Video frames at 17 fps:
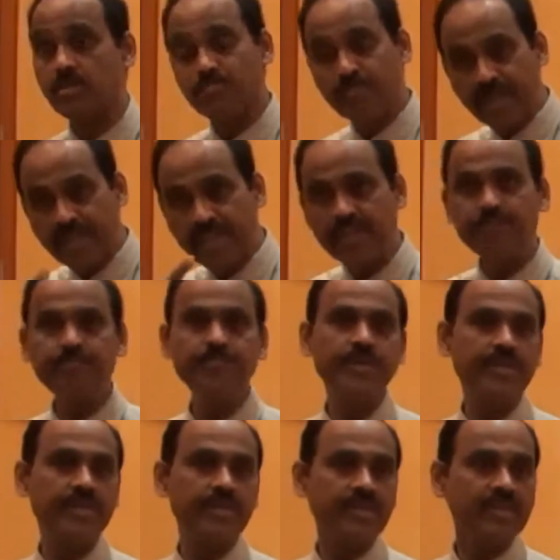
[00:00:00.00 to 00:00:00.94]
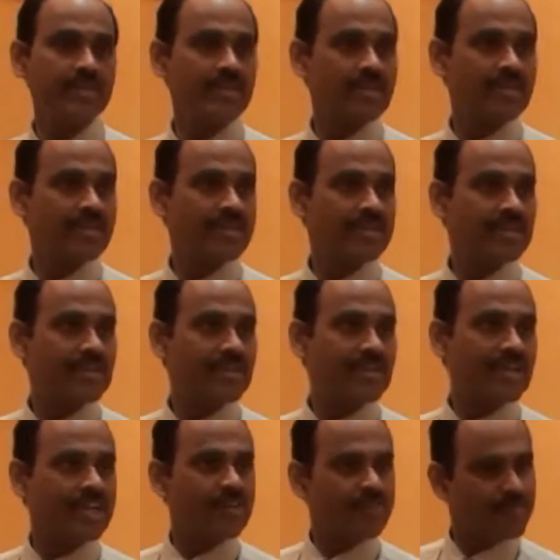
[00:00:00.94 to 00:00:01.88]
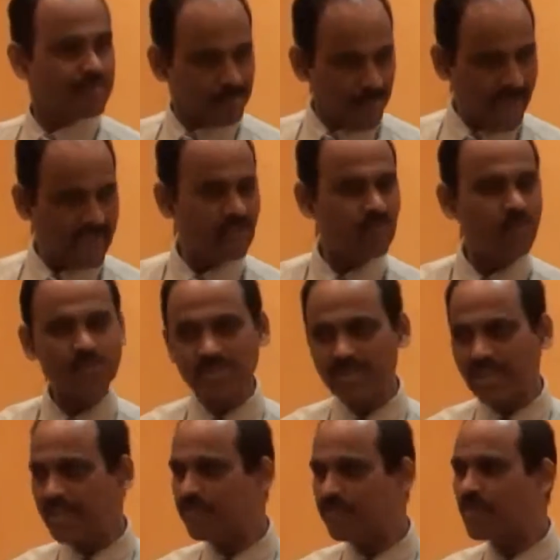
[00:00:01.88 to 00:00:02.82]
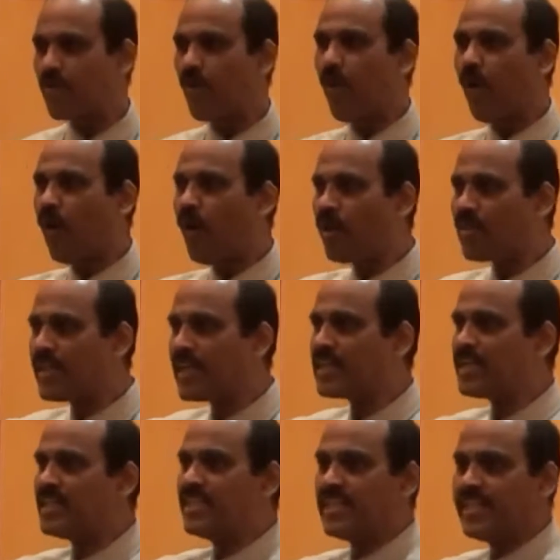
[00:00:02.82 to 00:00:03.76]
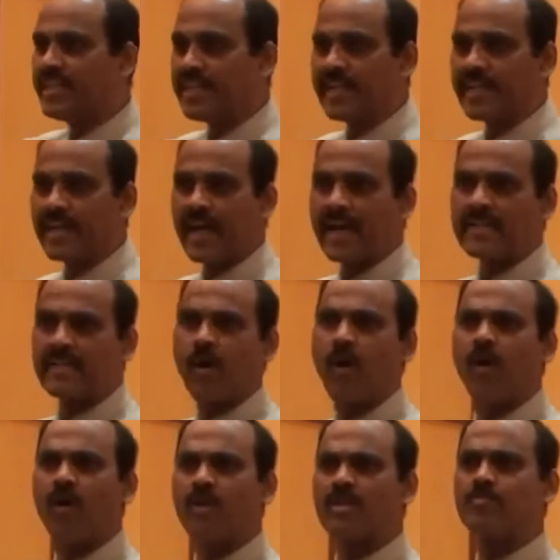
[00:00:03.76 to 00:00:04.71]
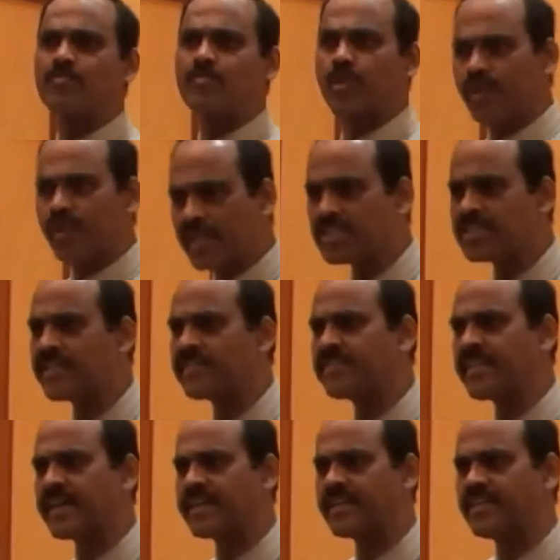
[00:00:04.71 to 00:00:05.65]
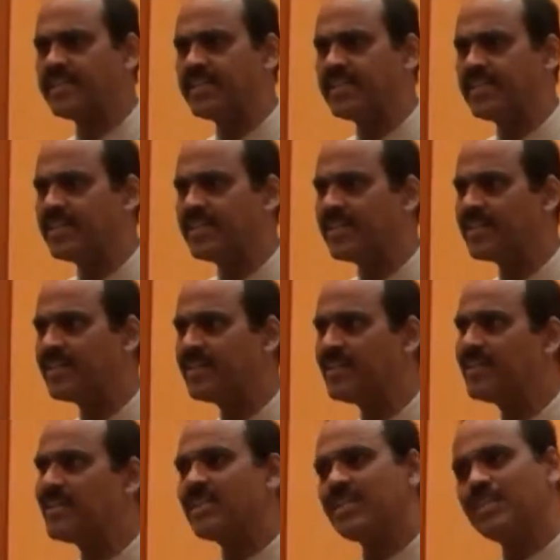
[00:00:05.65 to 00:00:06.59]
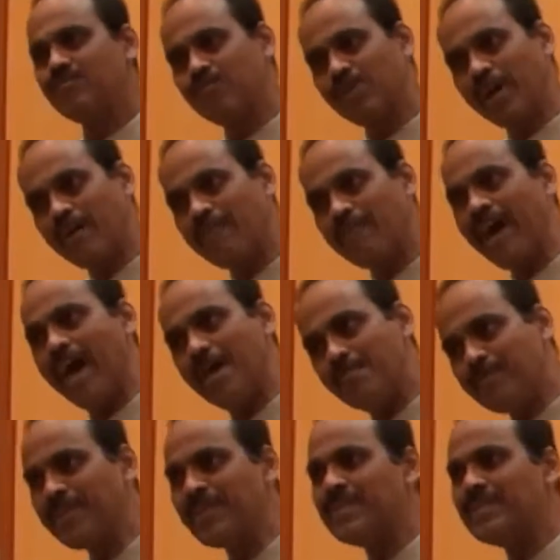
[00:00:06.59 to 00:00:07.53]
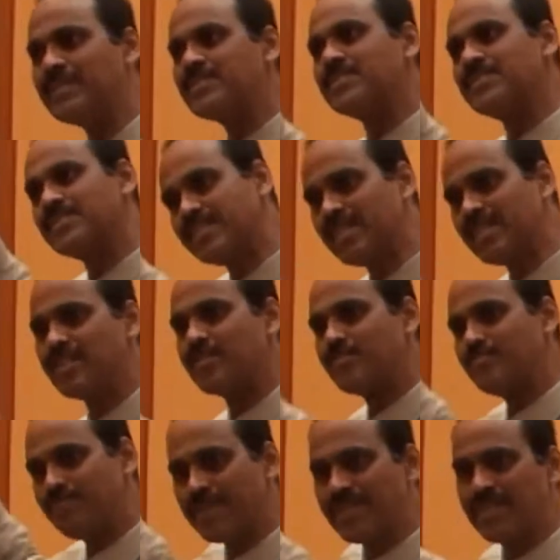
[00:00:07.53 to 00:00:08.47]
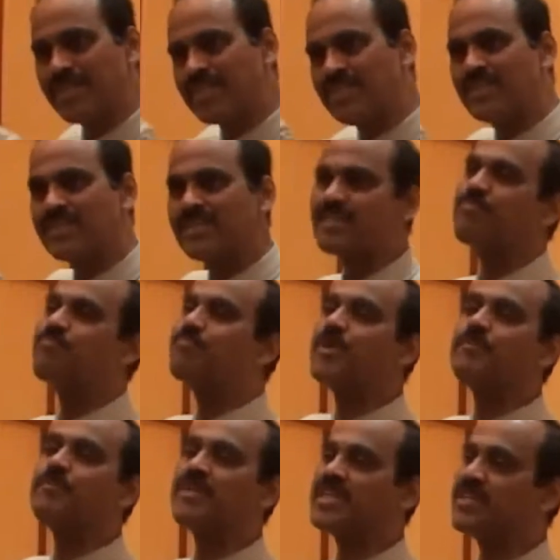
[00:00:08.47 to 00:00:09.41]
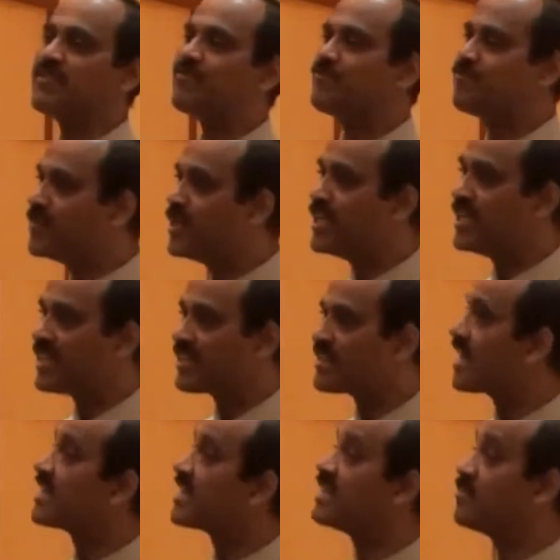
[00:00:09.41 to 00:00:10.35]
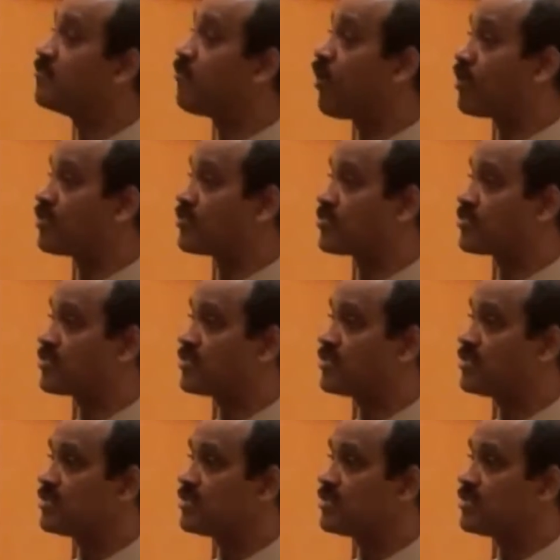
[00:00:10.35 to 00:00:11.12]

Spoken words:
Believe me, if man was given all that he needed and all the protection that he needed, he would have happily still been the primitive being that he was.